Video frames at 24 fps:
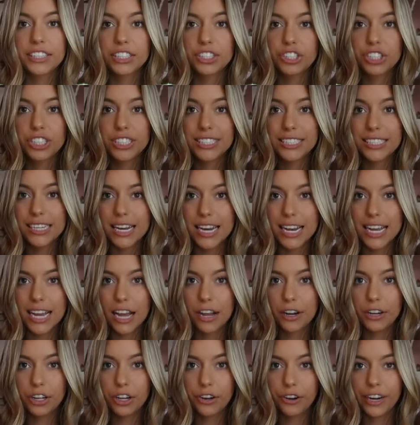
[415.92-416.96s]
This is just
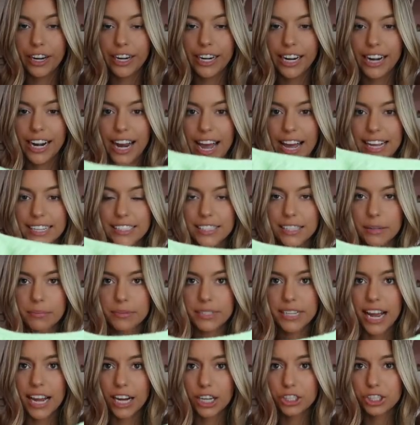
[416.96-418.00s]
neon green and it has
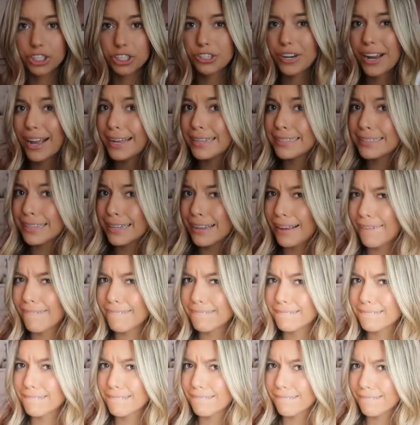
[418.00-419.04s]
some
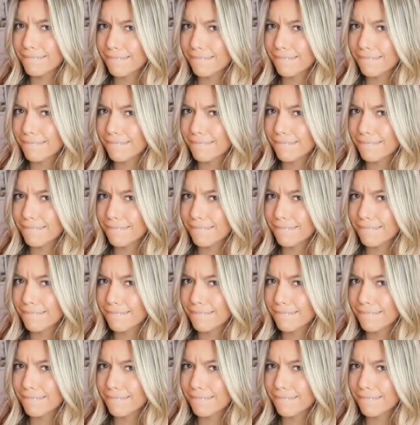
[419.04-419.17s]
texturizing.